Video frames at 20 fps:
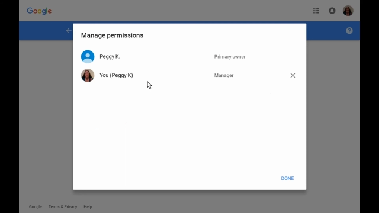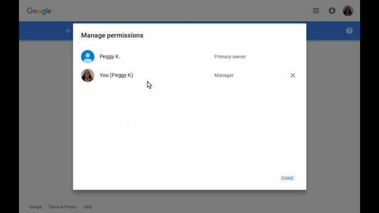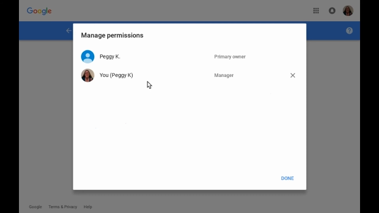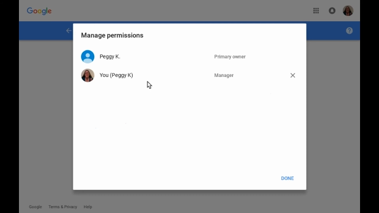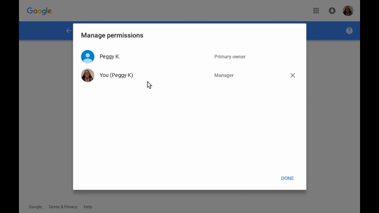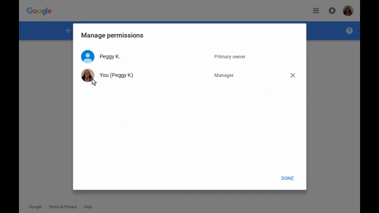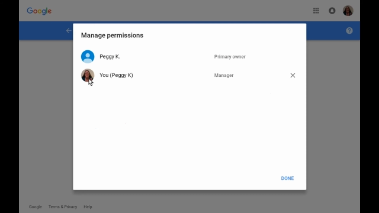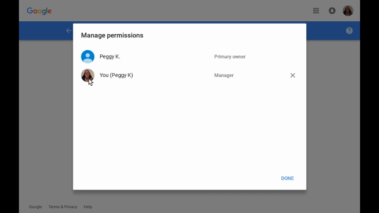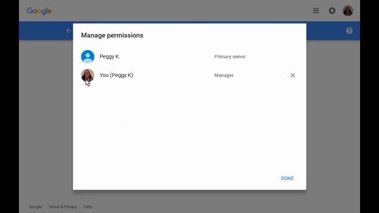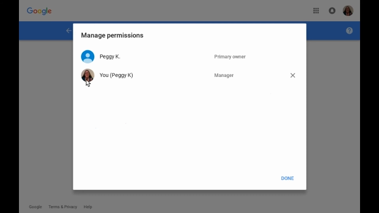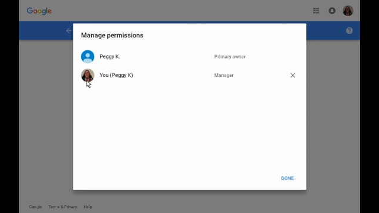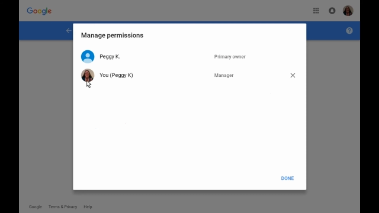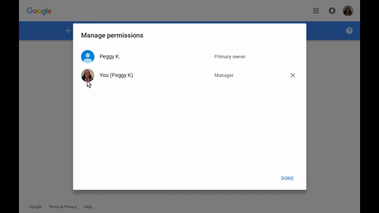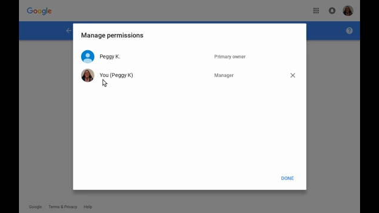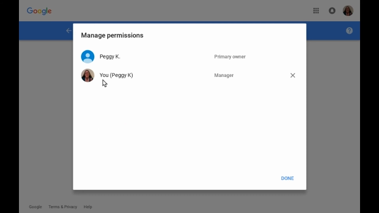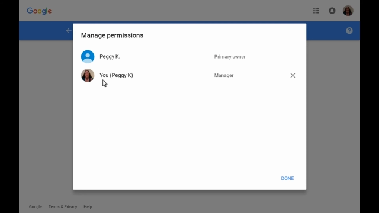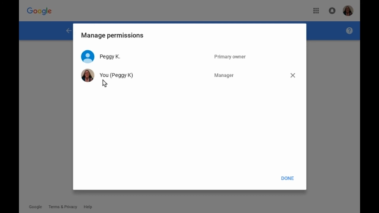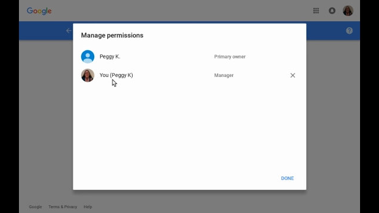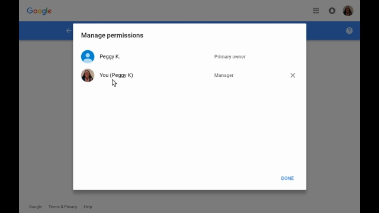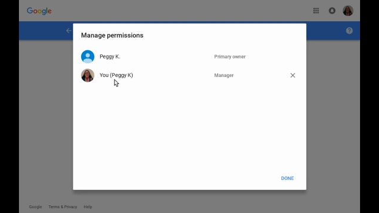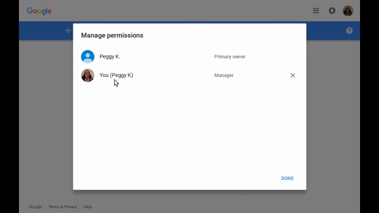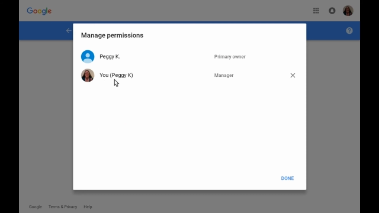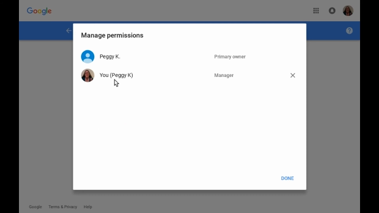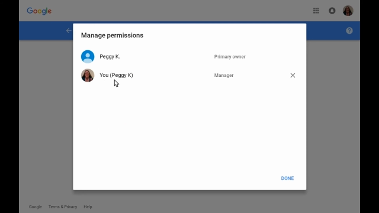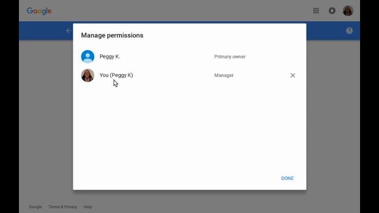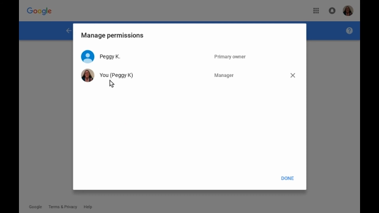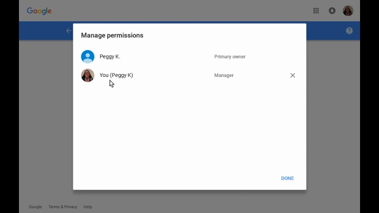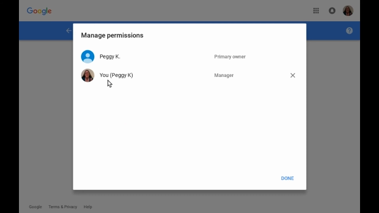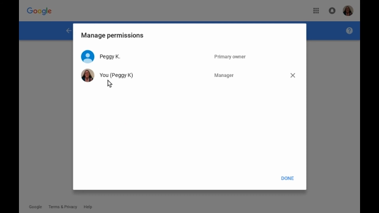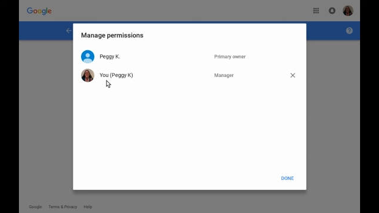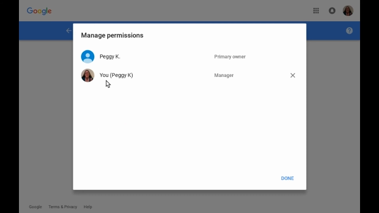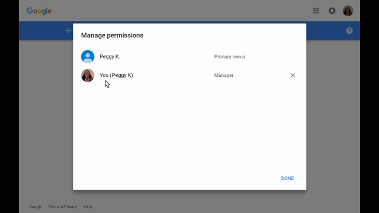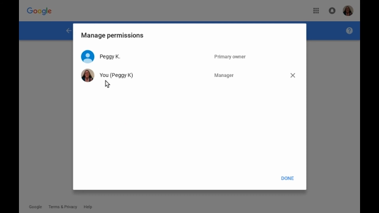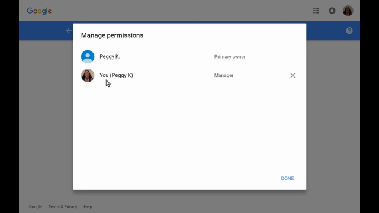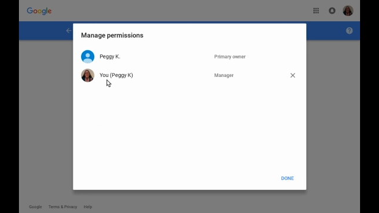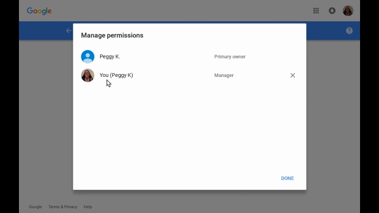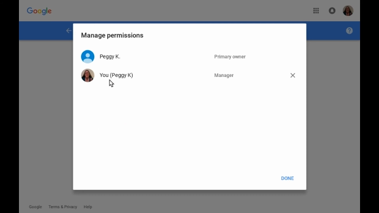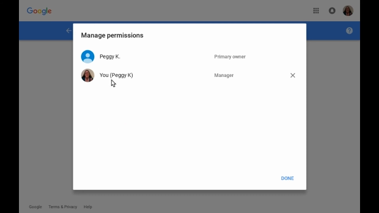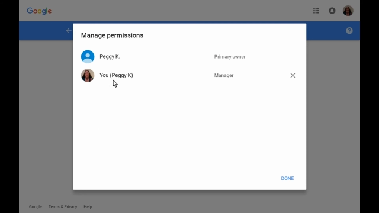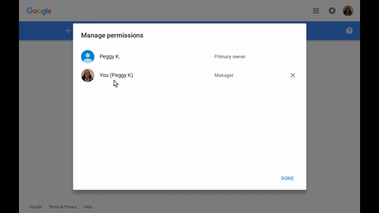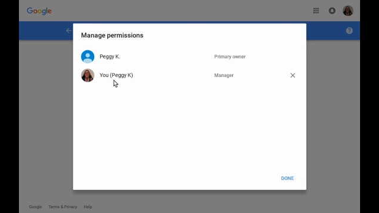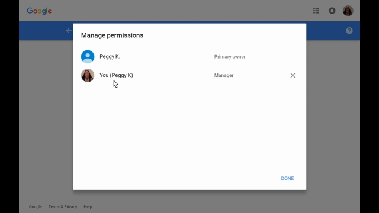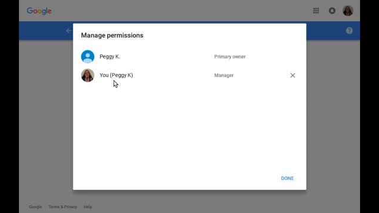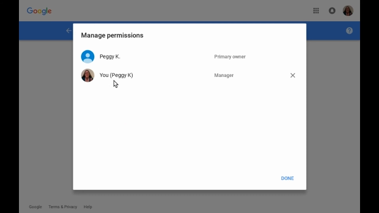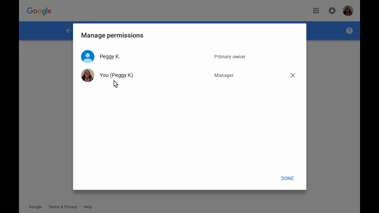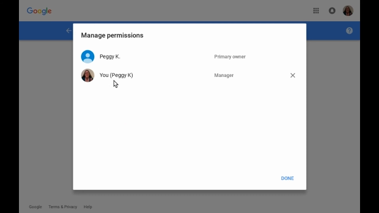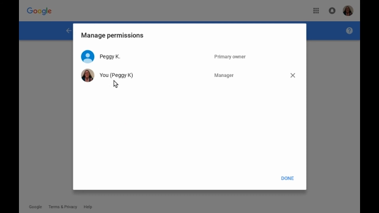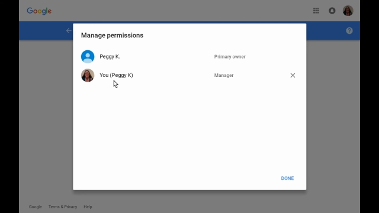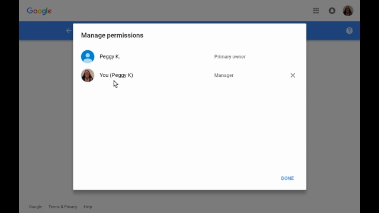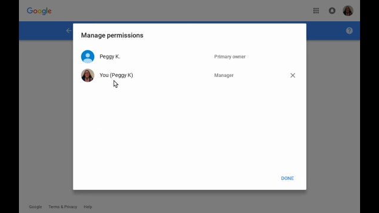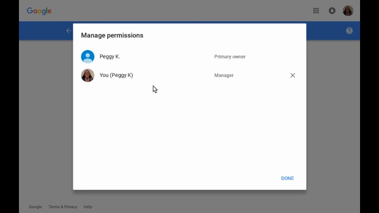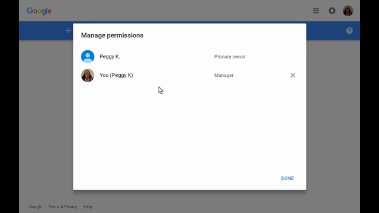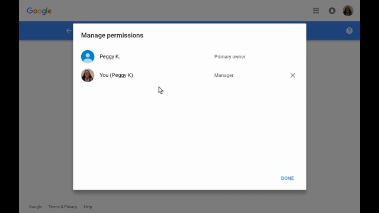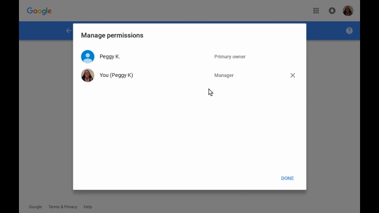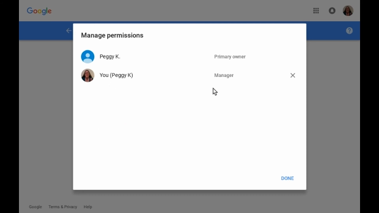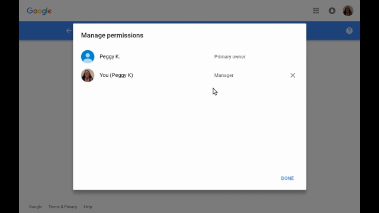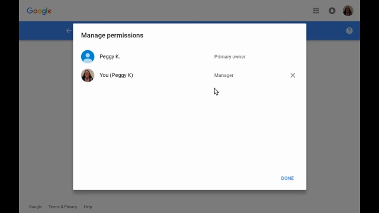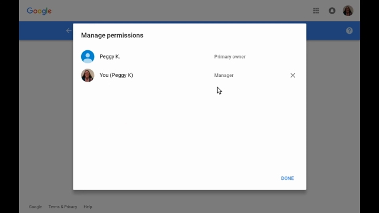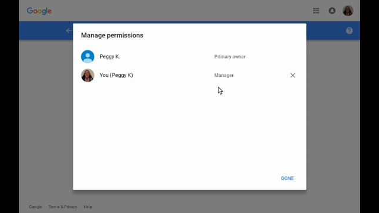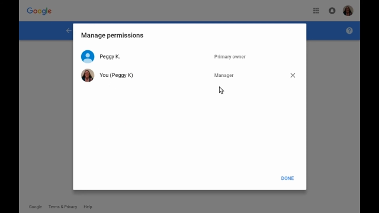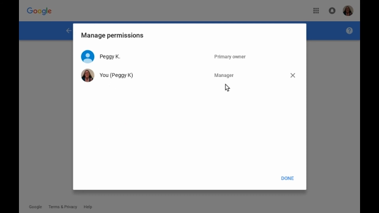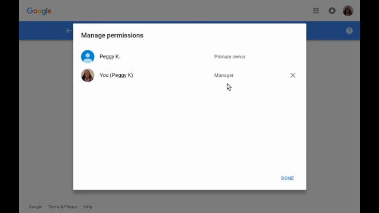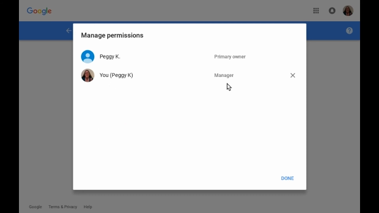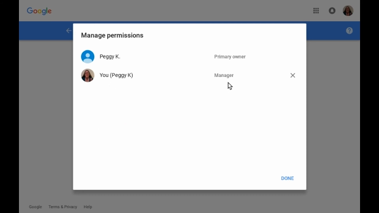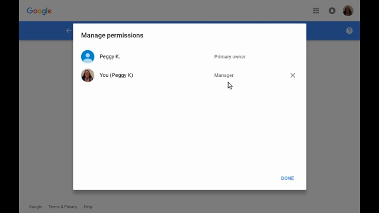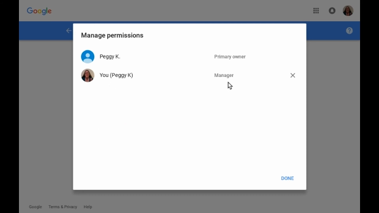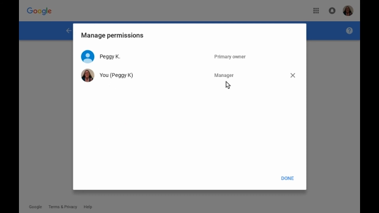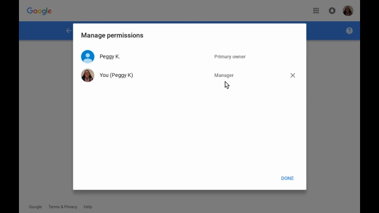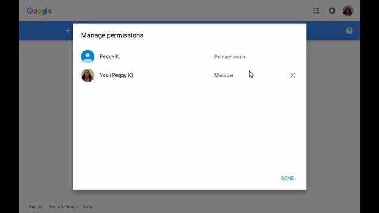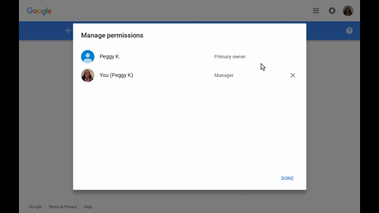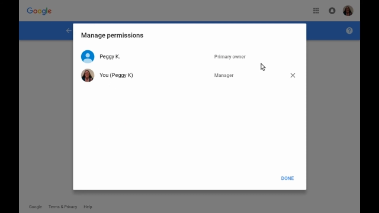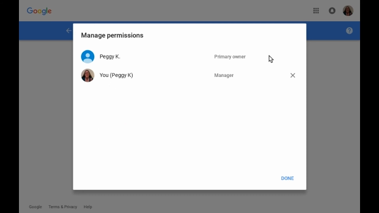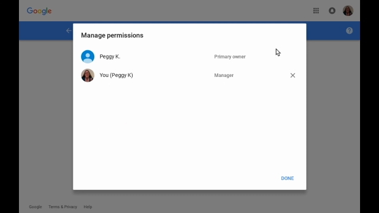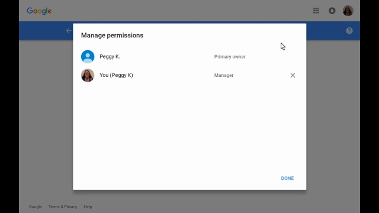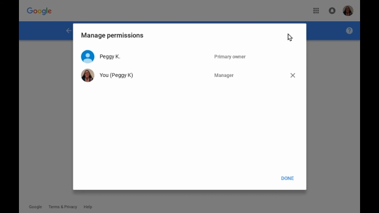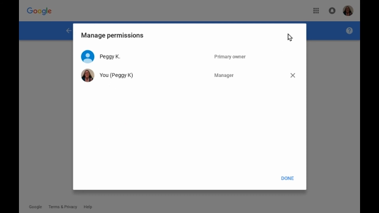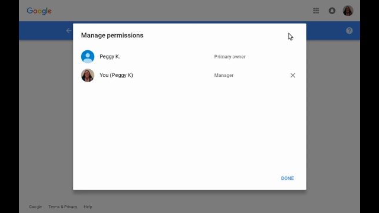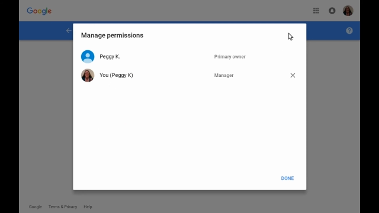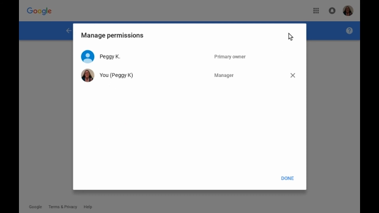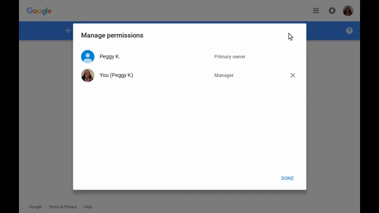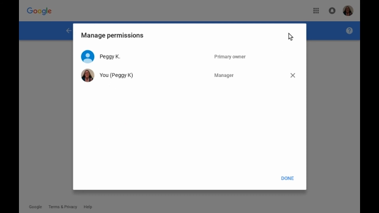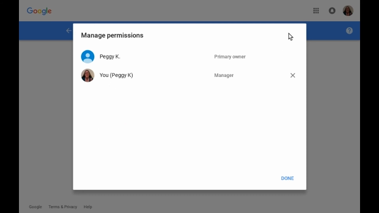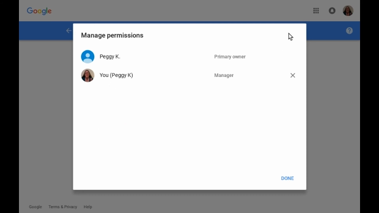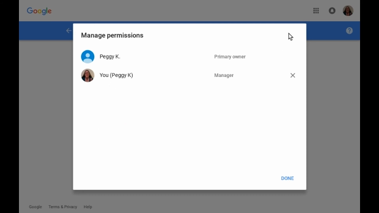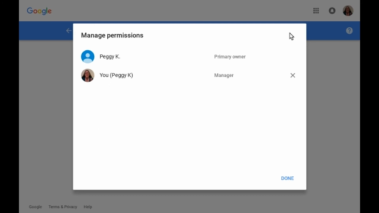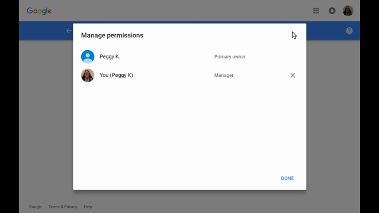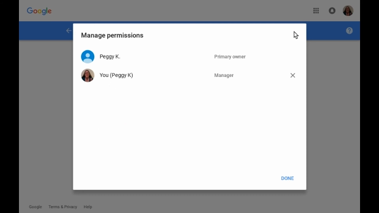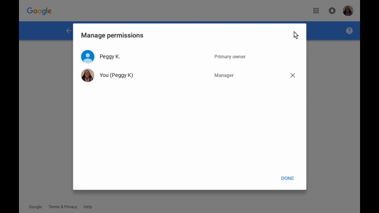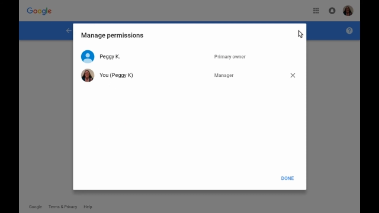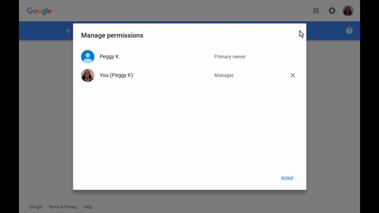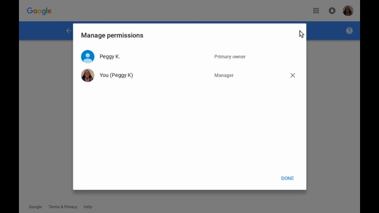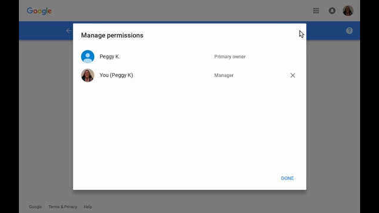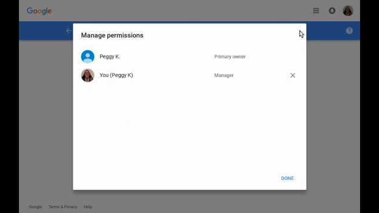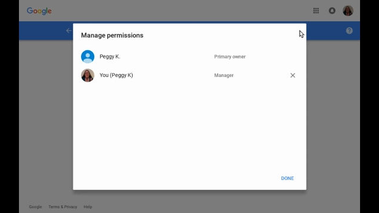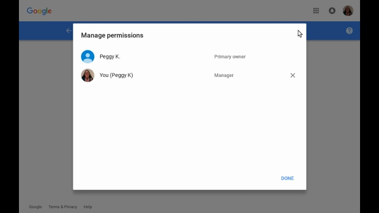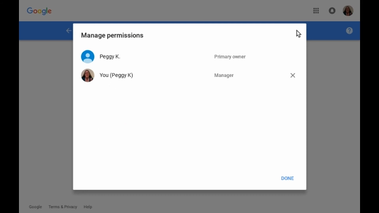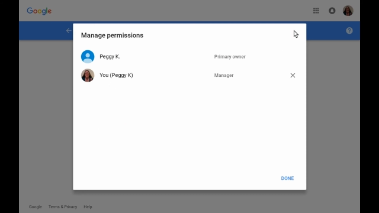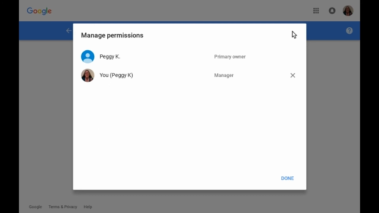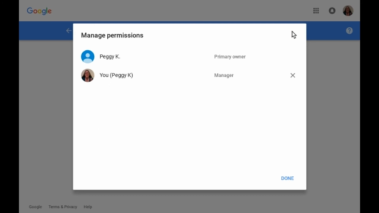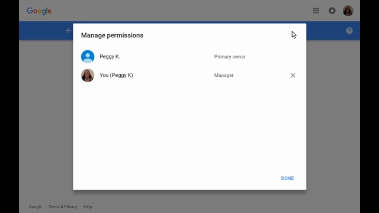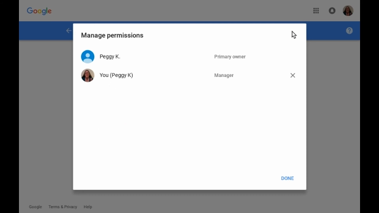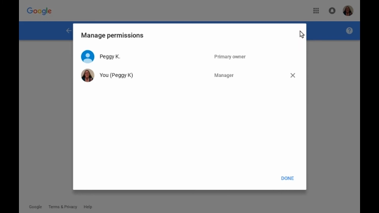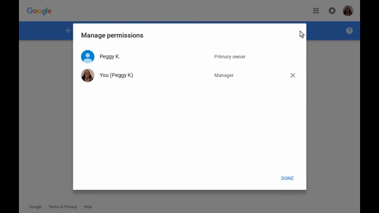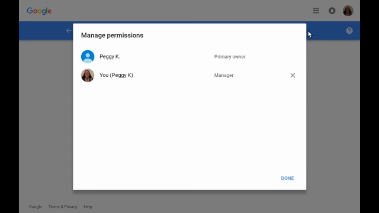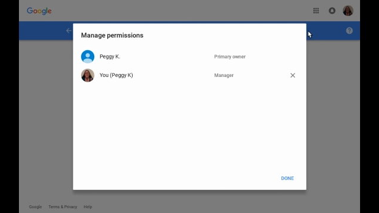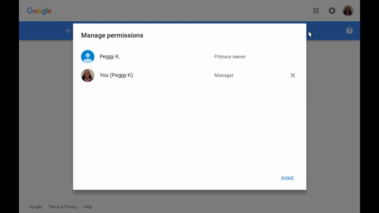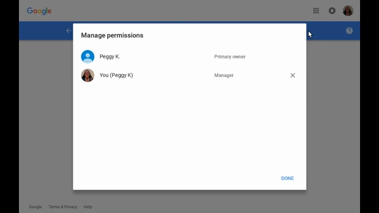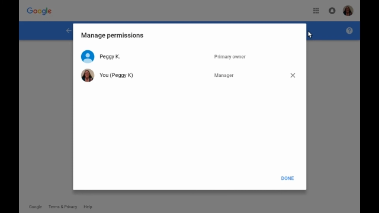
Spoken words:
(no speaker visible)